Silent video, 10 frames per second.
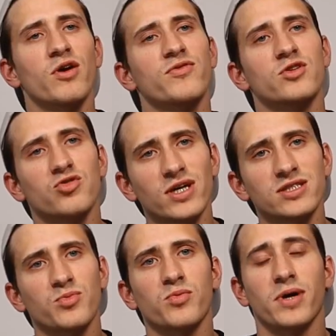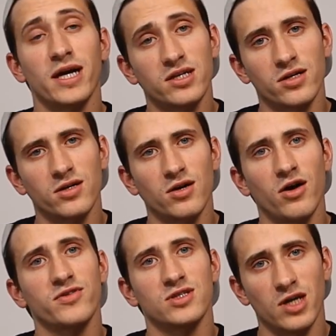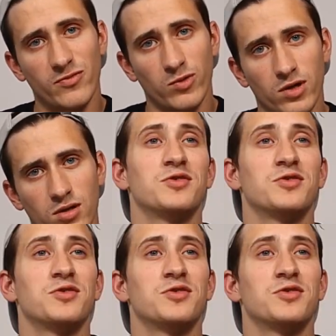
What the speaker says: You have to trust the proprietor of the software.